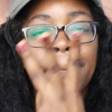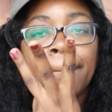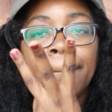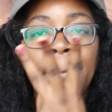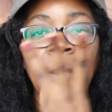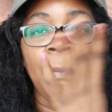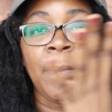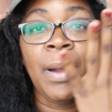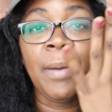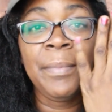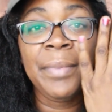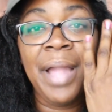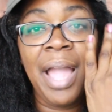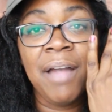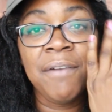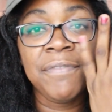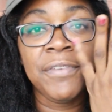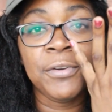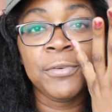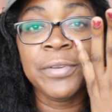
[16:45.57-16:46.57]
my mama
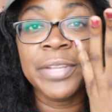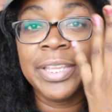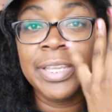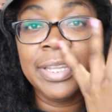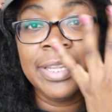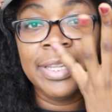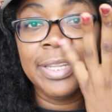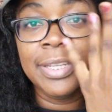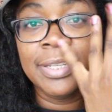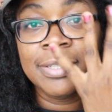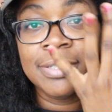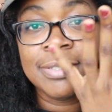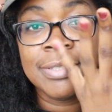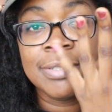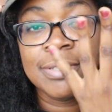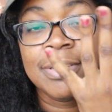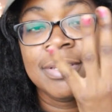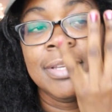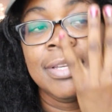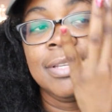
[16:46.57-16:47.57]
got 4 kids.
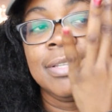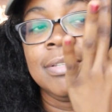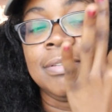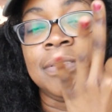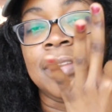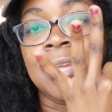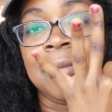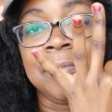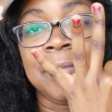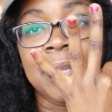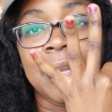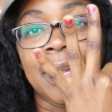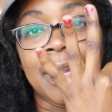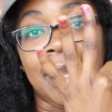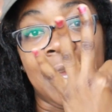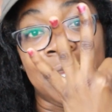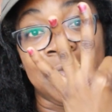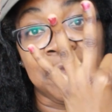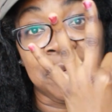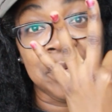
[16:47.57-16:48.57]
So that means I
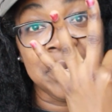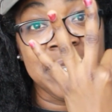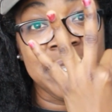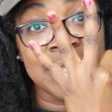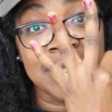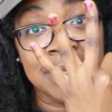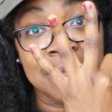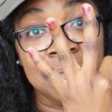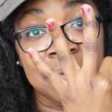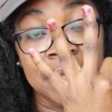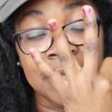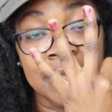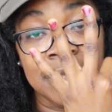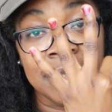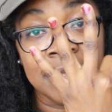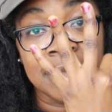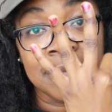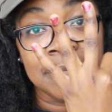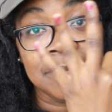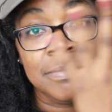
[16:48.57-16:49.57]
got 3
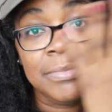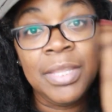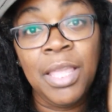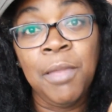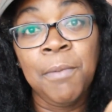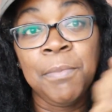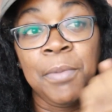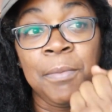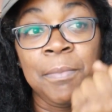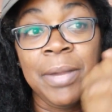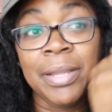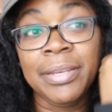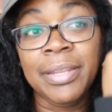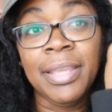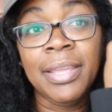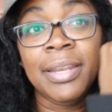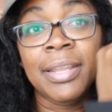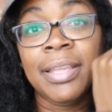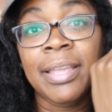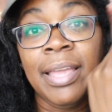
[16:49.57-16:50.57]
siblings. But my
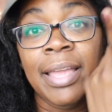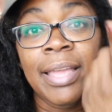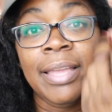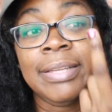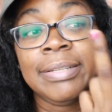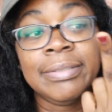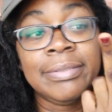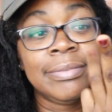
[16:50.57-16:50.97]
daddy got,